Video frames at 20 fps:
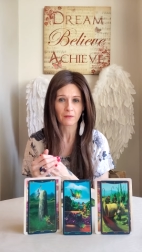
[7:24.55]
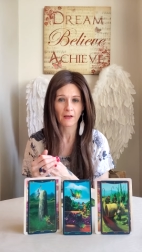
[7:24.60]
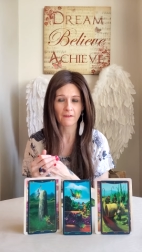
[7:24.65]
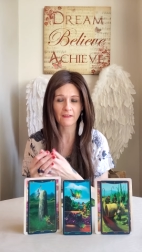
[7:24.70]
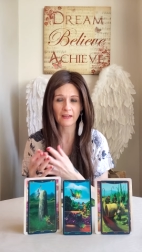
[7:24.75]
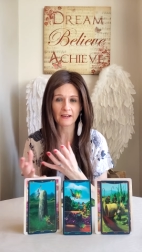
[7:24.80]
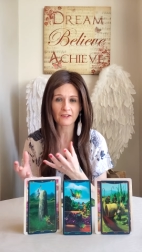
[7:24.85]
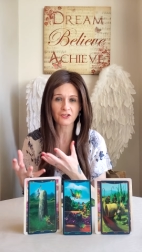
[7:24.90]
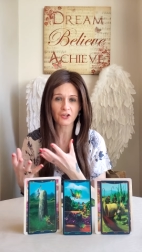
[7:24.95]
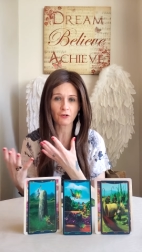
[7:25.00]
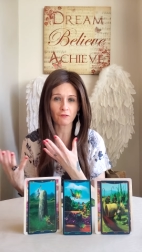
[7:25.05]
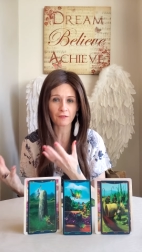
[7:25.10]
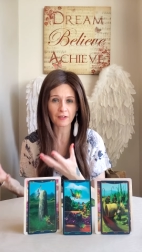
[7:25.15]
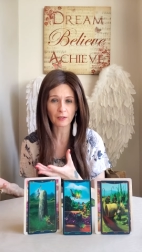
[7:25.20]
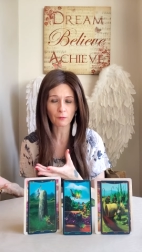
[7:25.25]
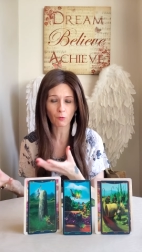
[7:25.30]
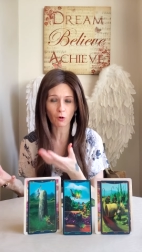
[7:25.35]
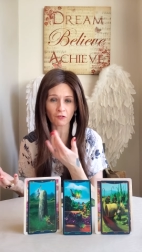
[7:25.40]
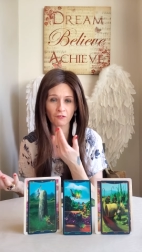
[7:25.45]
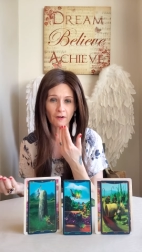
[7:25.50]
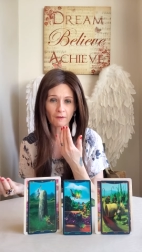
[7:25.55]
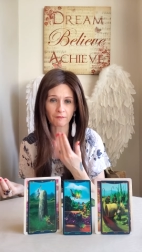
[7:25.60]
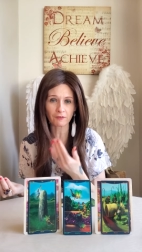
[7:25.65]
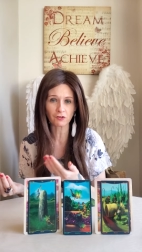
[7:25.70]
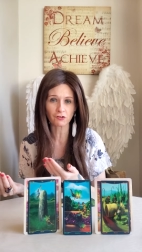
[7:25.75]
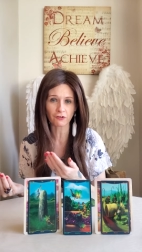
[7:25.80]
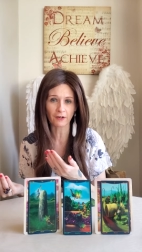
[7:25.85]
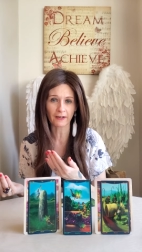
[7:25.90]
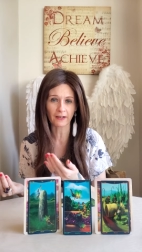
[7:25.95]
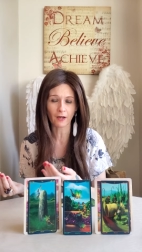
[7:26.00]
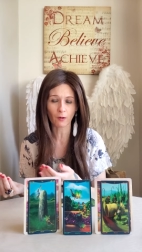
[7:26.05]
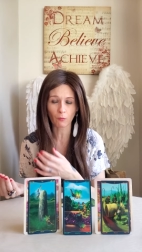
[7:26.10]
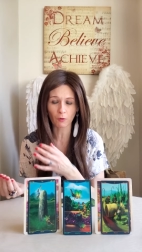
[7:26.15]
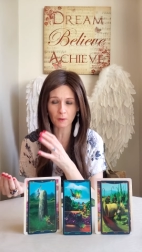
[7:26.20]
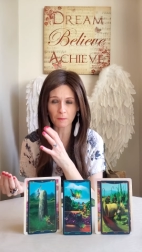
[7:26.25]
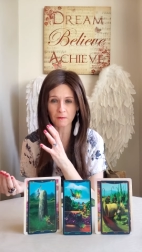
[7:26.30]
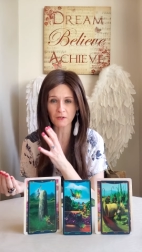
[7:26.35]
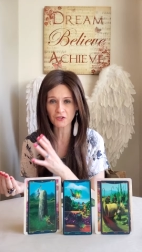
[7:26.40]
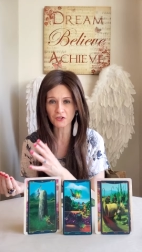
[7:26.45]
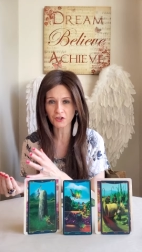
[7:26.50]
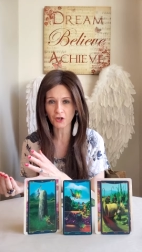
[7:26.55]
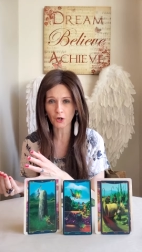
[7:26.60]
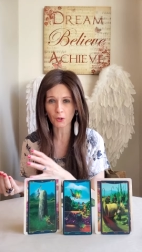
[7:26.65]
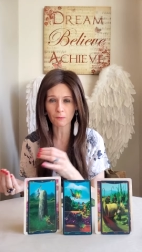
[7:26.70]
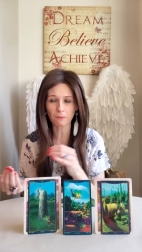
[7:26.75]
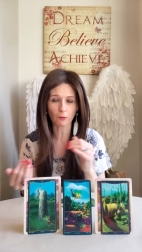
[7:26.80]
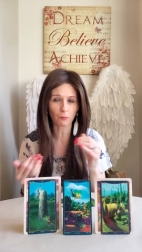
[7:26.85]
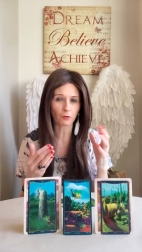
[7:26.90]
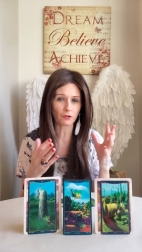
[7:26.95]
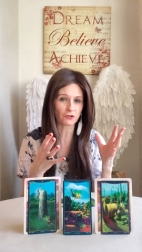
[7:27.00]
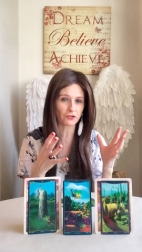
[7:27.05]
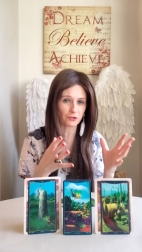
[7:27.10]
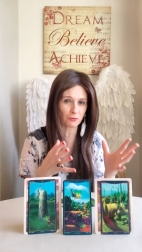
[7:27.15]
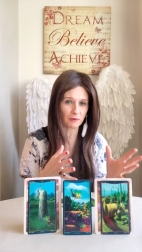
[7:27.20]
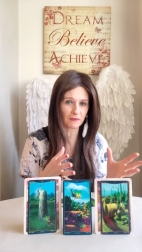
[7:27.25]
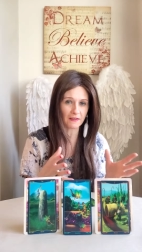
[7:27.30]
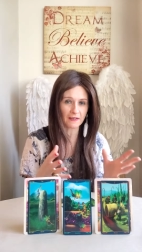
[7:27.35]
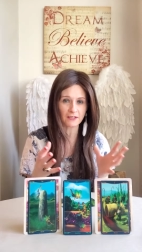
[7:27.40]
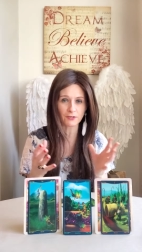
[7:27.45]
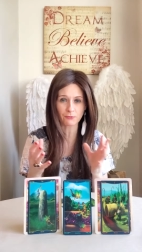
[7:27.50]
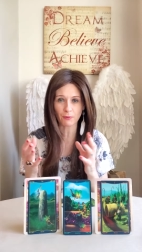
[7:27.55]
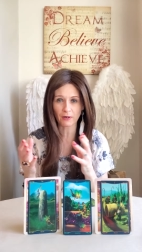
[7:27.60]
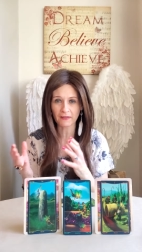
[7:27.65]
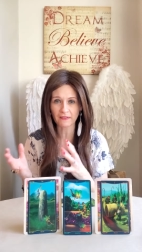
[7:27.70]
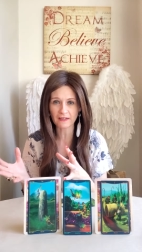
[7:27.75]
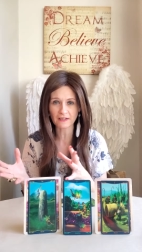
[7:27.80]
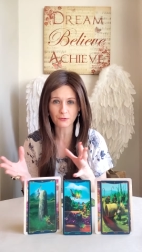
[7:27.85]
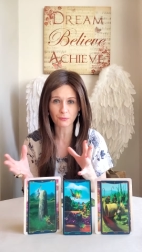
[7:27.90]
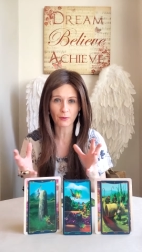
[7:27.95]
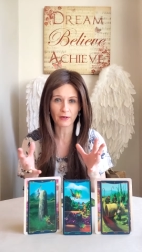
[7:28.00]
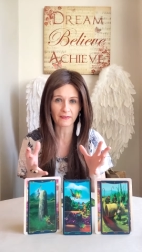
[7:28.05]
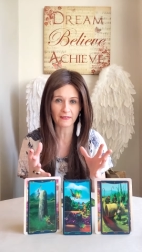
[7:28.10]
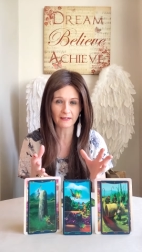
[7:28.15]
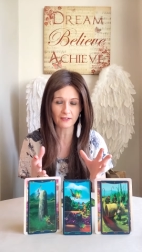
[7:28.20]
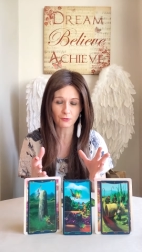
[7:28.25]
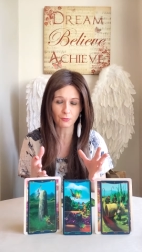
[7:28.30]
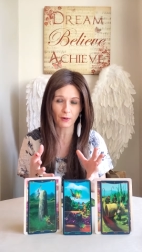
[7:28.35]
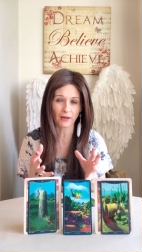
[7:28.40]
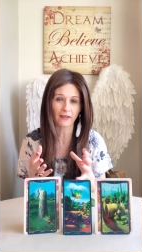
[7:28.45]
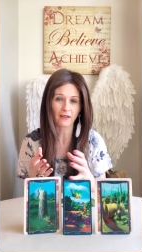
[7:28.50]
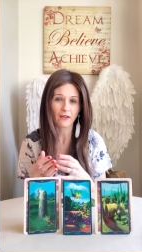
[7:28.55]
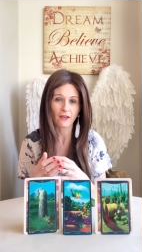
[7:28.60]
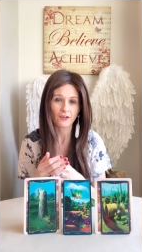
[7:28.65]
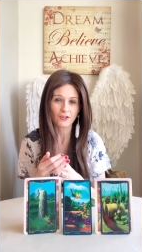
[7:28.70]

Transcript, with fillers: and then I don't really want to have a drink. I want to be sober. I want to do it this way, this way, this way.